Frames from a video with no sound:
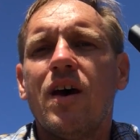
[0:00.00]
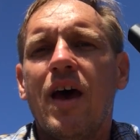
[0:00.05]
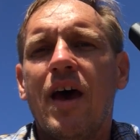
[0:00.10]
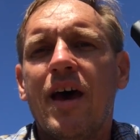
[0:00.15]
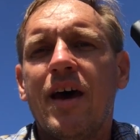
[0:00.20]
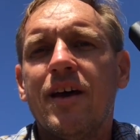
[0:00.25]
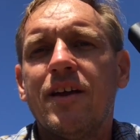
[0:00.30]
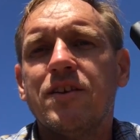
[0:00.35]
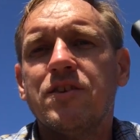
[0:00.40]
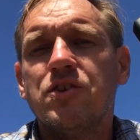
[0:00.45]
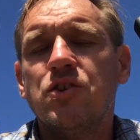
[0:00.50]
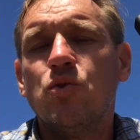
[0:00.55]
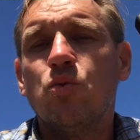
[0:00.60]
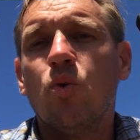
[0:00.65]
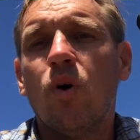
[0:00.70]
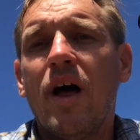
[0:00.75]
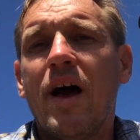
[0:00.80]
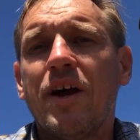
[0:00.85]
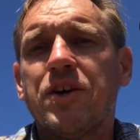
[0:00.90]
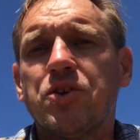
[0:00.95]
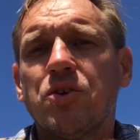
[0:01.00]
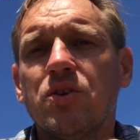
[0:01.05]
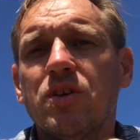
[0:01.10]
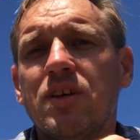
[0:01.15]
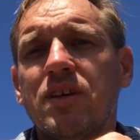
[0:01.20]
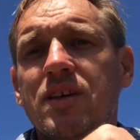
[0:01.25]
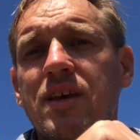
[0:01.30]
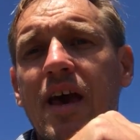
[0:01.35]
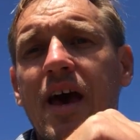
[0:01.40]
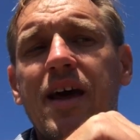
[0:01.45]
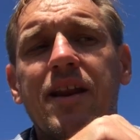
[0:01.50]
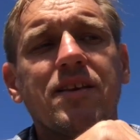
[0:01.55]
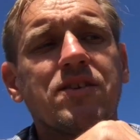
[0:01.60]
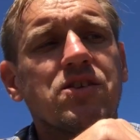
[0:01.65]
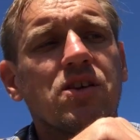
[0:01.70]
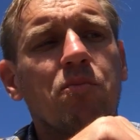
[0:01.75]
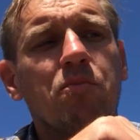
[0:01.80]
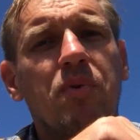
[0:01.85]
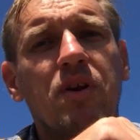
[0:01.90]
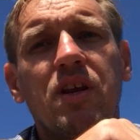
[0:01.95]
And you will actually get
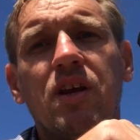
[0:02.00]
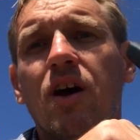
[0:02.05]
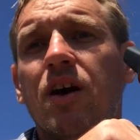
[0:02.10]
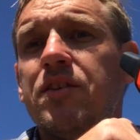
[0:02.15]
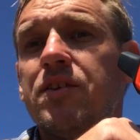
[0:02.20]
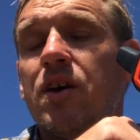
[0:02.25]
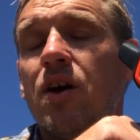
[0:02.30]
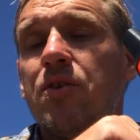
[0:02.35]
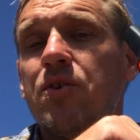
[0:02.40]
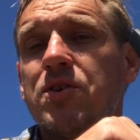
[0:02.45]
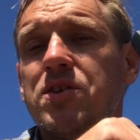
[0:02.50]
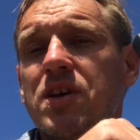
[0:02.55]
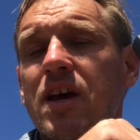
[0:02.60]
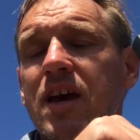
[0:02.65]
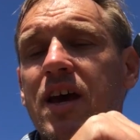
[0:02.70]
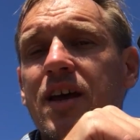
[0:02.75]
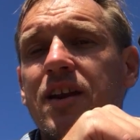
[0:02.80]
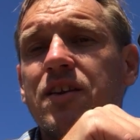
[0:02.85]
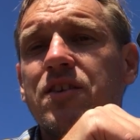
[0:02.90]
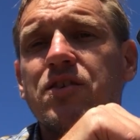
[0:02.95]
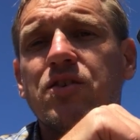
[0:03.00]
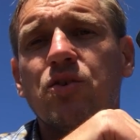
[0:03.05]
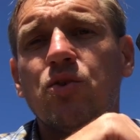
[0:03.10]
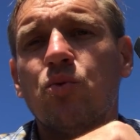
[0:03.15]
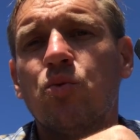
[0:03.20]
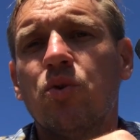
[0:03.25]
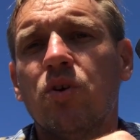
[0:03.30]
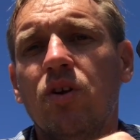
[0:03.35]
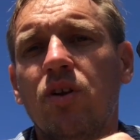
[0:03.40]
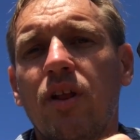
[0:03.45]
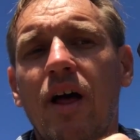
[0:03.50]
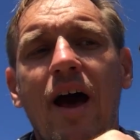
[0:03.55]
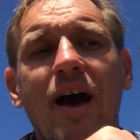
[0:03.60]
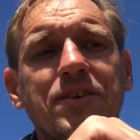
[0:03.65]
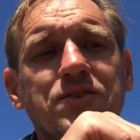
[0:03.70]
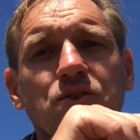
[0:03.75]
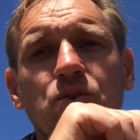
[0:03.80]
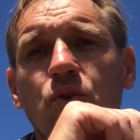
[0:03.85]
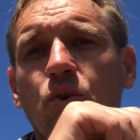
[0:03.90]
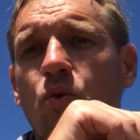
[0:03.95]
somebody on the other end who will
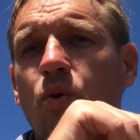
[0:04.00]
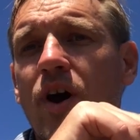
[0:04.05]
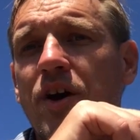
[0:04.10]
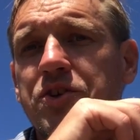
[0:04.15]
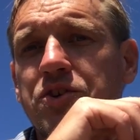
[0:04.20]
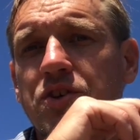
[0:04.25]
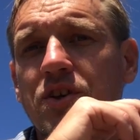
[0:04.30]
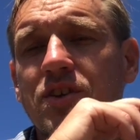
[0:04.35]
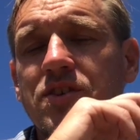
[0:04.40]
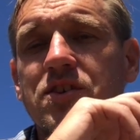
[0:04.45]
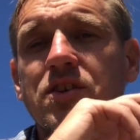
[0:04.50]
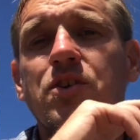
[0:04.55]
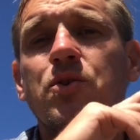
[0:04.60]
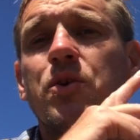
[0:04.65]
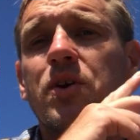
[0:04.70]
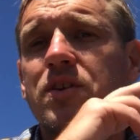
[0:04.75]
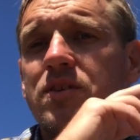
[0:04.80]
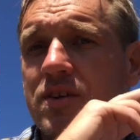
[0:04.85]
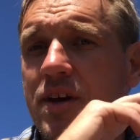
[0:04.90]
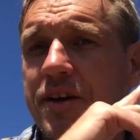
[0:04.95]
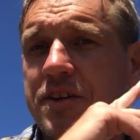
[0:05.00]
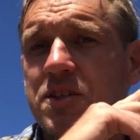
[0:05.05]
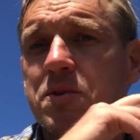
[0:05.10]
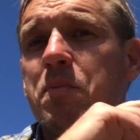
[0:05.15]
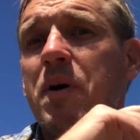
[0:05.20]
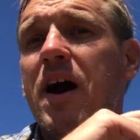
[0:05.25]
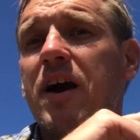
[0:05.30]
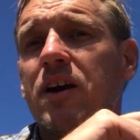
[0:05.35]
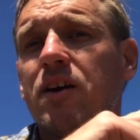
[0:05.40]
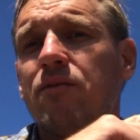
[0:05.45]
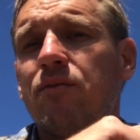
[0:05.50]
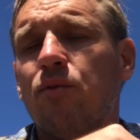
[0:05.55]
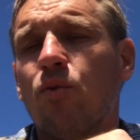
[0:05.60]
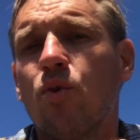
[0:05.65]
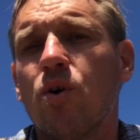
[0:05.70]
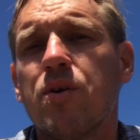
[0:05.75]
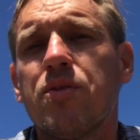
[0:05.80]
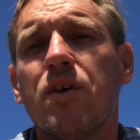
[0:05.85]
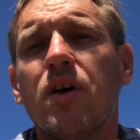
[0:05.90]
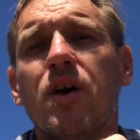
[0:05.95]
ask you questions and you can text back and
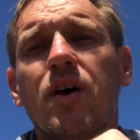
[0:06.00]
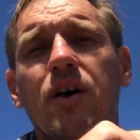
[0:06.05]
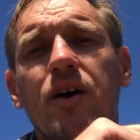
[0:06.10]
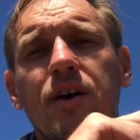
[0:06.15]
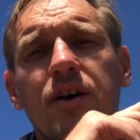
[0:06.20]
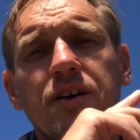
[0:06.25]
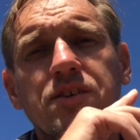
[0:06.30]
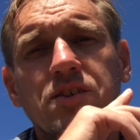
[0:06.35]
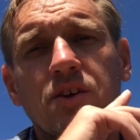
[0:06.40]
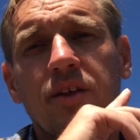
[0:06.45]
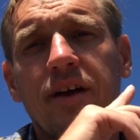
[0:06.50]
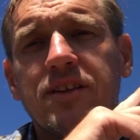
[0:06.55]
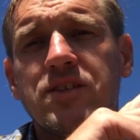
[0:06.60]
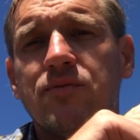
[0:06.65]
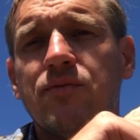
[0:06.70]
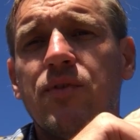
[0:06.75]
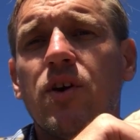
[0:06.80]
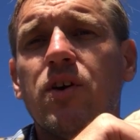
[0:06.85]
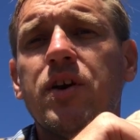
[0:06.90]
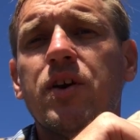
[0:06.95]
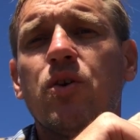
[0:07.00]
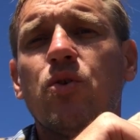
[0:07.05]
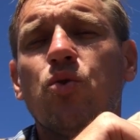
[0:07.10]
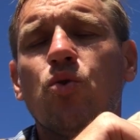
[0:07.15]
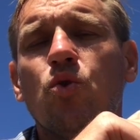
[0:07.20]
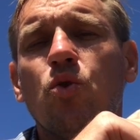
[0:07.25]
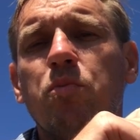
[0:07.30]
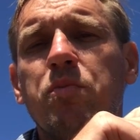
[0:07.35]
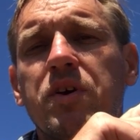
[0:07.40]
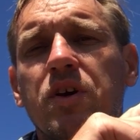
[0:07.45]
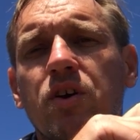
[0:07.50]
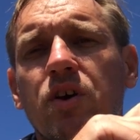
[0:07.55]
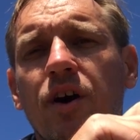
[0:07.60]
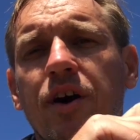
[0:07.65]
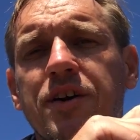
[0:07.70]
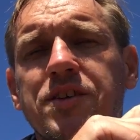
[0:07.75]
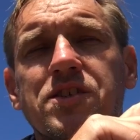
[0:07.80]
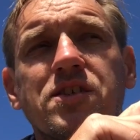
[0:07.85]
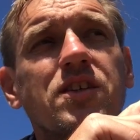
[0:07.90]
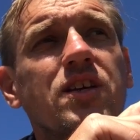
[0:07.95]
forth. So that's very cool
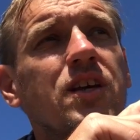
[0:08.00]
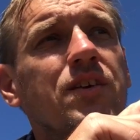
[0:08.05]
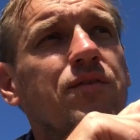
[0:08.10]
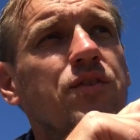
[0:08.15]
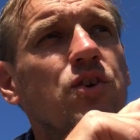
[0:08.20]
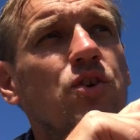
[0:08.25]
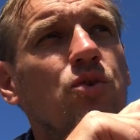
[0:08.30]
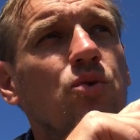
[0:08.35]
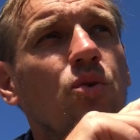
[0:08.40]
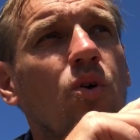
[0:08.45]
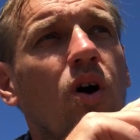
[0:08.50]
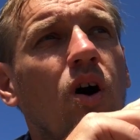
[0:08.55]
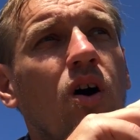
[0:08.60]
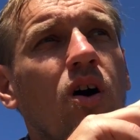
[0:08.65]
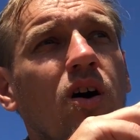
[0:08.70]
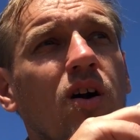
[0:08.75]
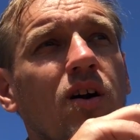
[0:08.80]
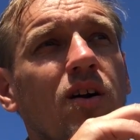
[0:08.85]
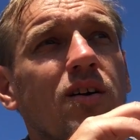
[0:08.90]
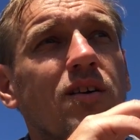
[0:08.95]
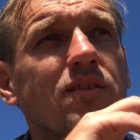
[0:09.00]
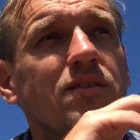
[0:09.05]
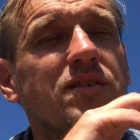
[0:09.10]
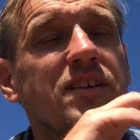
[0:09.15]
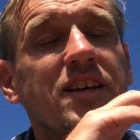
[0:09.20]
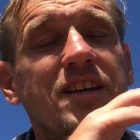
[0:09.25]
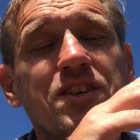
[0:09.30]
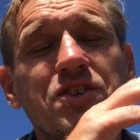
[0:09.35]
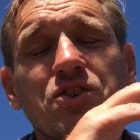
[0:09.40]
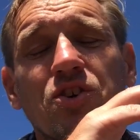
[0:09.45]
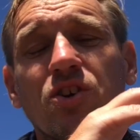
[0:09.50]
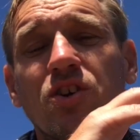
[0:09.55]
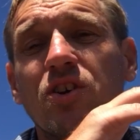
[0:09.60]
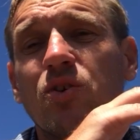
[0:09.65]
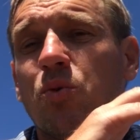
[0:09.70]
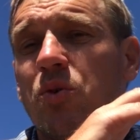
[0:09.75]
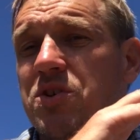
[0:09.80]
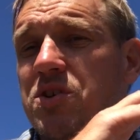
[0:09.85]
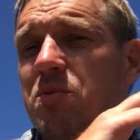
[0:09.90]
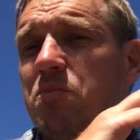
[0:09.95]
because if you are
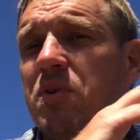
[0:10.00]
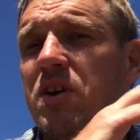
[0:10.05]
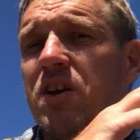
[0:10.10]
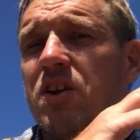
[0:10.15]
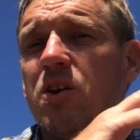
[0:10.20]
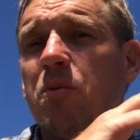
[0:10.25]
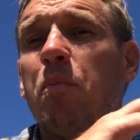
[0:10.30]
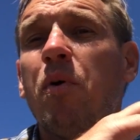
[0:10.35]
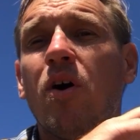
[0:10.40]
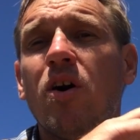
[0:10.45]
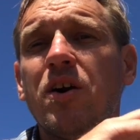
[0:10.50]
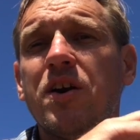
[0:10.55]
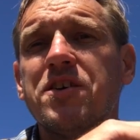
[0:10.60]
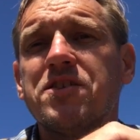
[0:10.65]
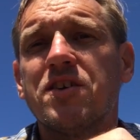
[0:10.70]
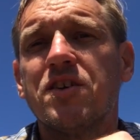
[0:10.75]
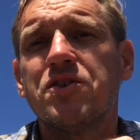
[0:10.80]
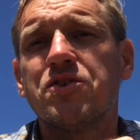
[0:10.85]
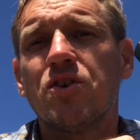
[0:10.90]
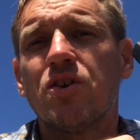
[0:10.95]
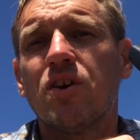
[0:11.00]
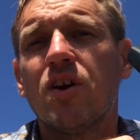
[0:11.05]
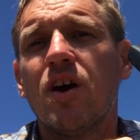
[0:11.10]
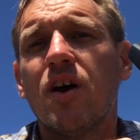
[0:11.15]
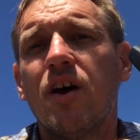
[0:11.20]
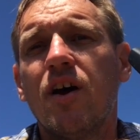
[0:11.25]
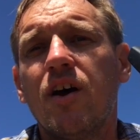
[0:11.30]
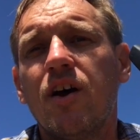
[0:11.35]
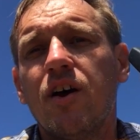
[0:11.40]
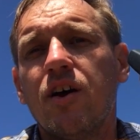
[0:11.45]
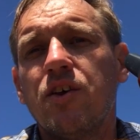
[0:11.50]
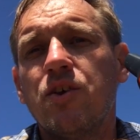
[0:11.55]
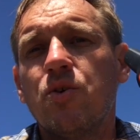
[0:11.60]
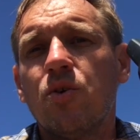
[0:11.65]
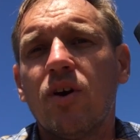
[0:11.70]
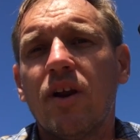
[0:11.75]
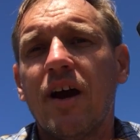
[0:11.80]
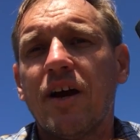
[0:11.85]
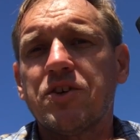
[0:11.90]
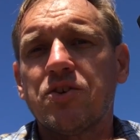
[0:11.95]
injured or somebody in your party is injured, you
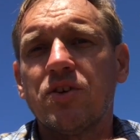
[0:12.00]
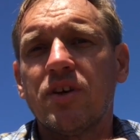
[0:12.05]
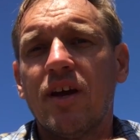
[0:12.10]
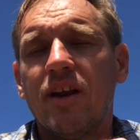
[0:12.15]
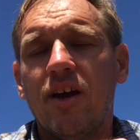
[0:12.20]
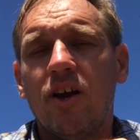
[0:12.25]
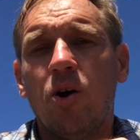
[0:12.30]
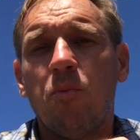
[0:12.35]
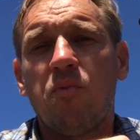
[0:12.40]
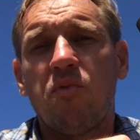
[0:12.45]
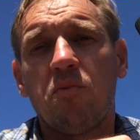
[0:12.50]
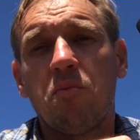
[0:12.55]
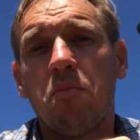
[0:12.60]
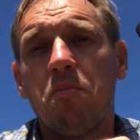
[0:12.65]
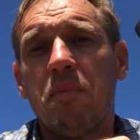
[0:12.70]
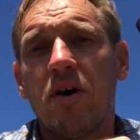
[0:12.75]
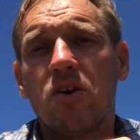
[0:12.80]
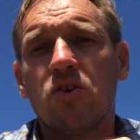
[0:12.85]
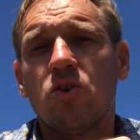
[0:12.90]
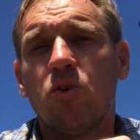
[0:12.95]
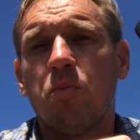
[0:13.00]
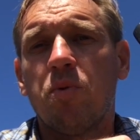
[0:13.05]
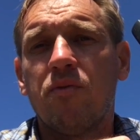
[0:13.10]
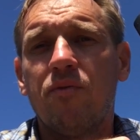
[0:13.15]
can actually get help from a medical